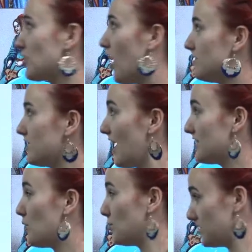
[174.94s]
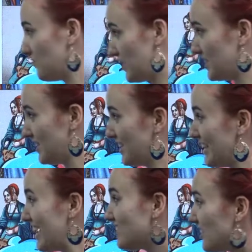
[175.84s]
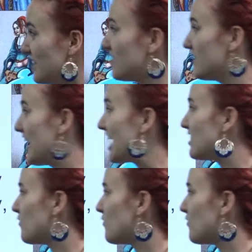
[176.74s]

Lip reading: cotton candy was invented in Italy in the